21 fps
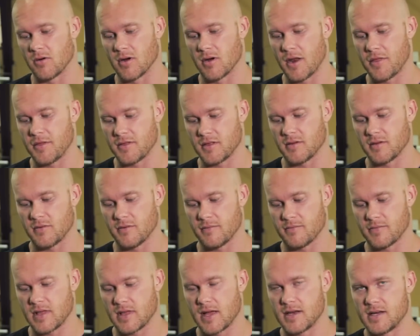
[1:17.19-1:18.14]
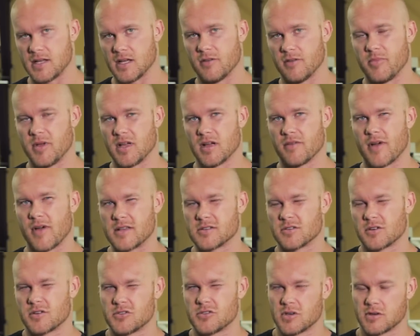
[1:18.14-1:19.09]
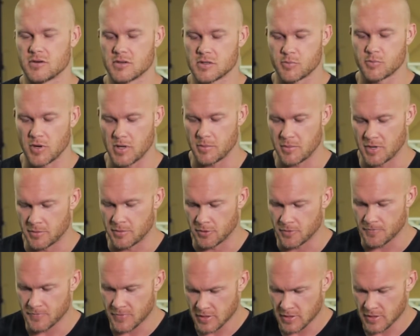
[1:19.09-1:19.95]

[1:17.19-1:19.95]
And I think that the idea of being a vasoconstrictor is pretty minimal.